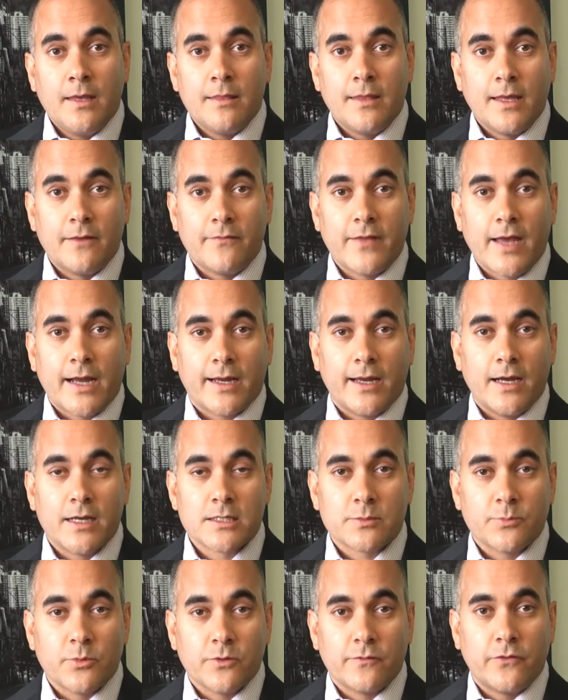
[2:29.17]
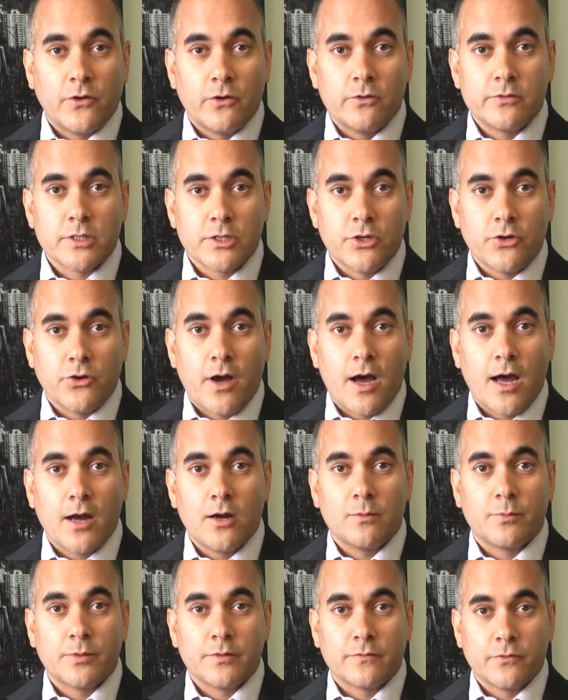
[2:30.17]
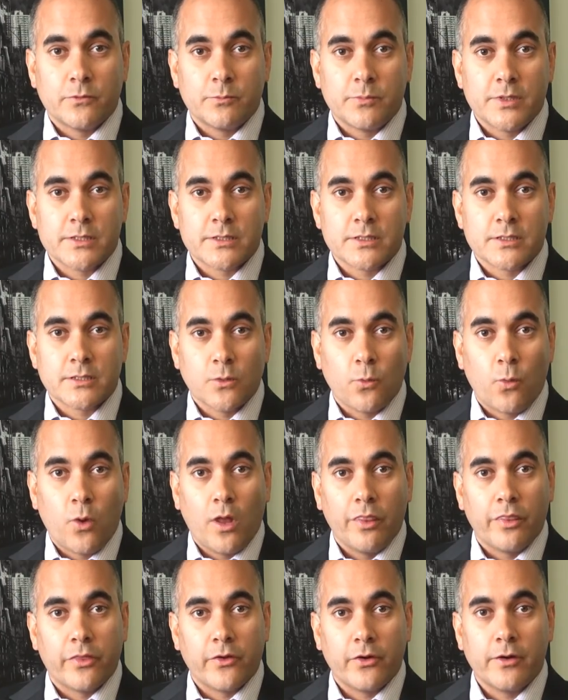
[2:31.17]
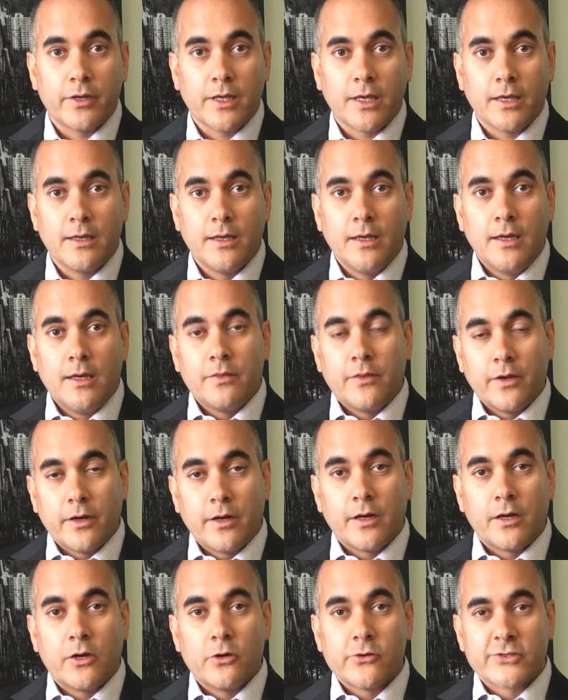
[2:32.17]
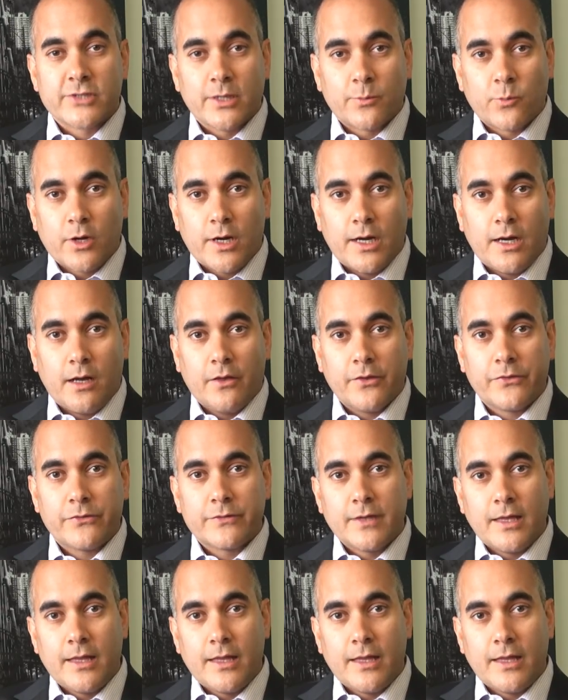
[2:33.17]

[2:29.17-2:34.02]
that if that customer phones and you're not open for business at 1:30, they're going to go somewhere else.